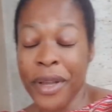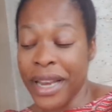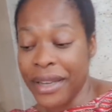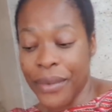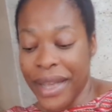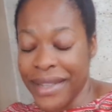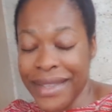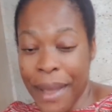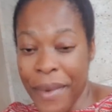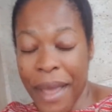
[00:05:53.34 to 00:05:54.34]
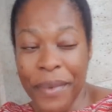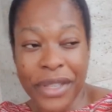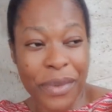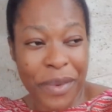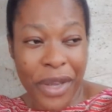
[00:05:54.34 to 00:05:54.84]
But anyways, I'm happy
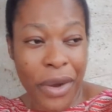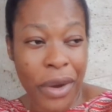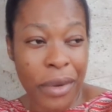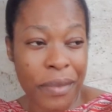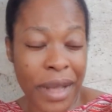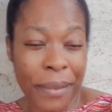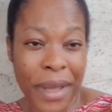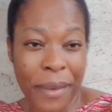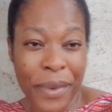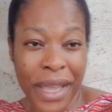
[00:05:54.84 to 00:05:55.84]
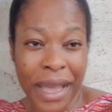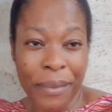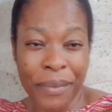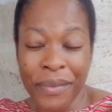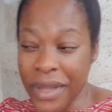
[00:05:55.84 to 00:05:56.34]
to be home. I'm happy
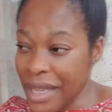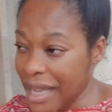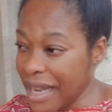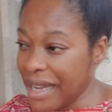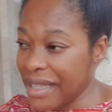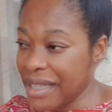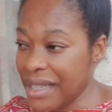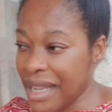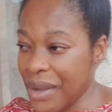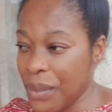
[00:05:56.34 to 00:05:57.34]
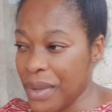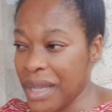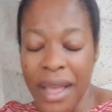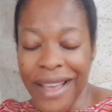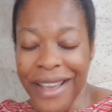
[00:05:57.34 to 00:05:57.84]
I'm here in
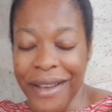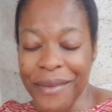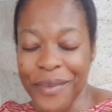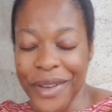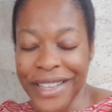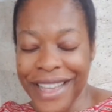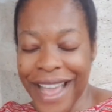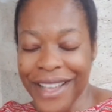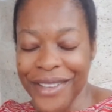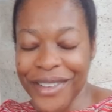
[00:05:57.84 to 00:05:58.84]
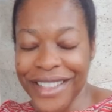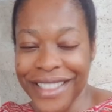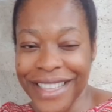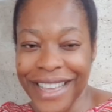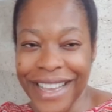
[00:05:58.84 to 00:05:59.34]
Nnewi. Um, but yeah, you know, the
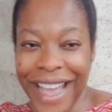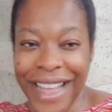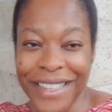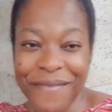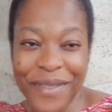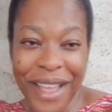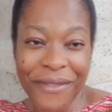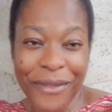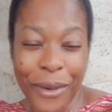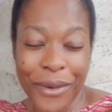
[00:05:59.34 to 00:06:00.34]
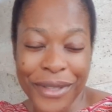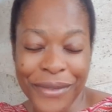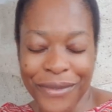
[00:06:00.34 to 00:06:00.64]
thing I didn't plan for was